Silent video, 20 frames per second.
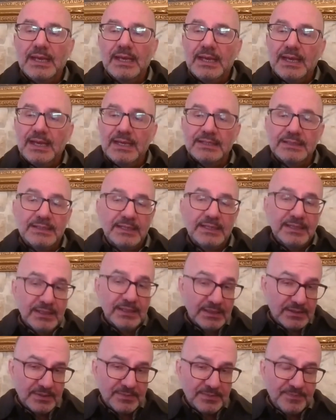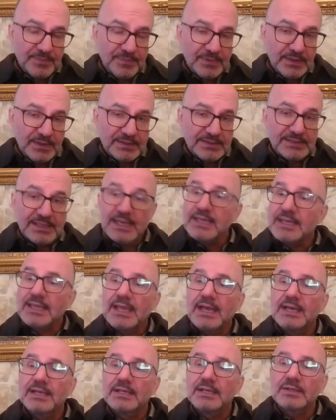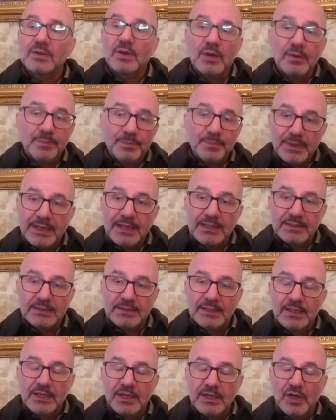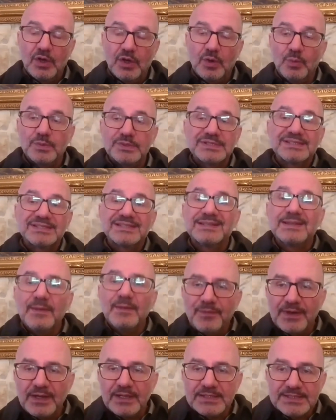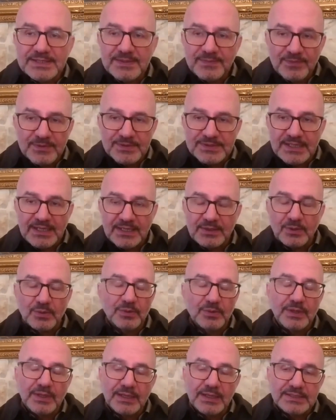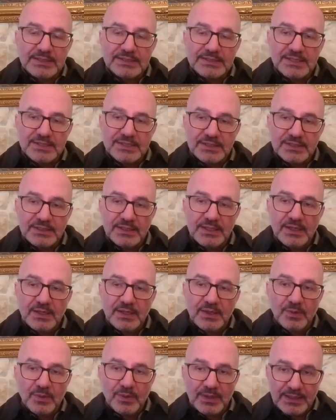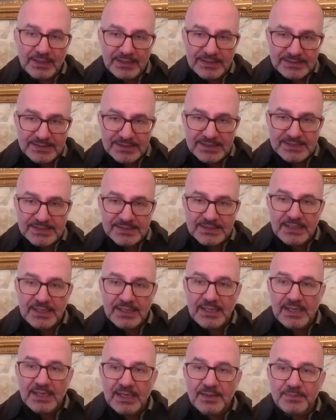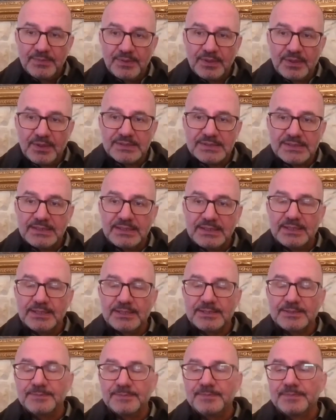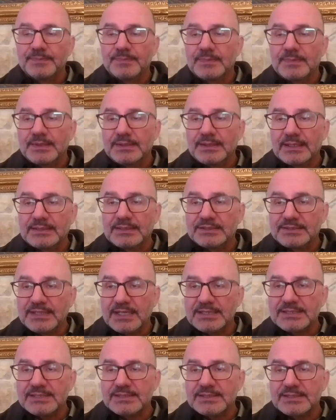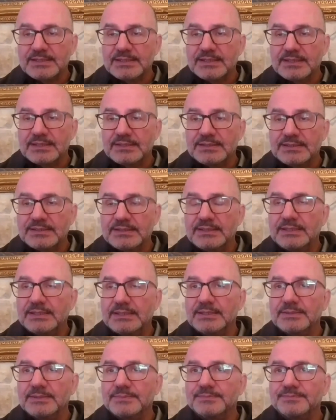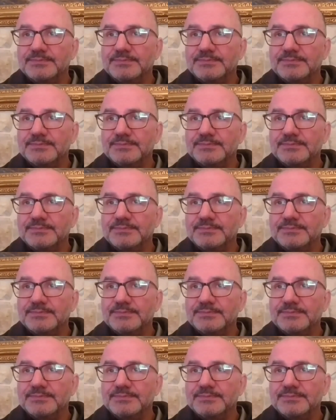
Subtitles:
And here they can cooperate with different civil society organizations who are exist, because here not just the